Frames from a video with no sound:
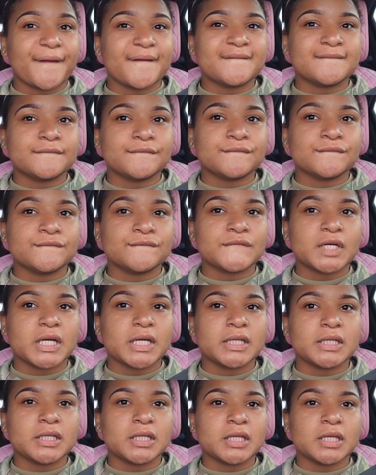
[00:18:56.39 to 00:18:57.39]
And
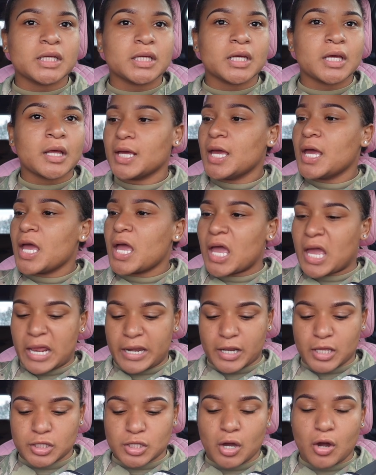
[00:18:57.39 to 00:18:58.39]
then,
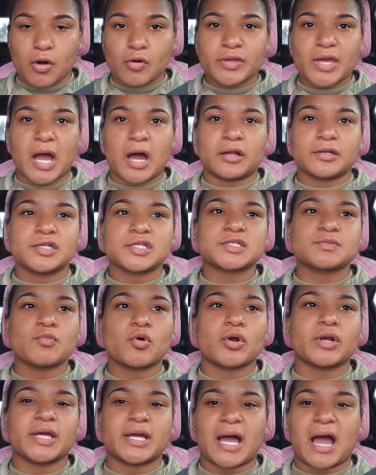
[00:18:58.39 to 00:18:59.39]
and, yo, y'all, this
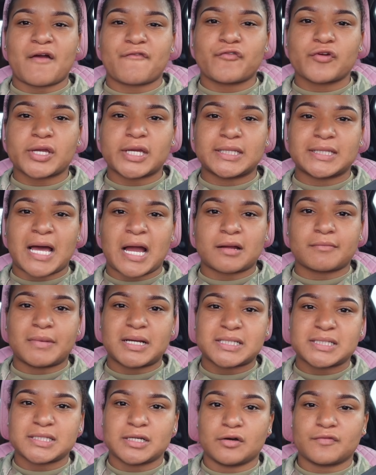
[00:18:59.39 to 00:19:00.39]
morning I freaking locked
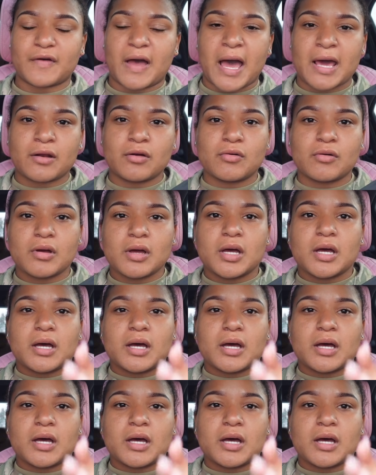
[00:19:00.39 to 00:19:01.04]
myself. I don't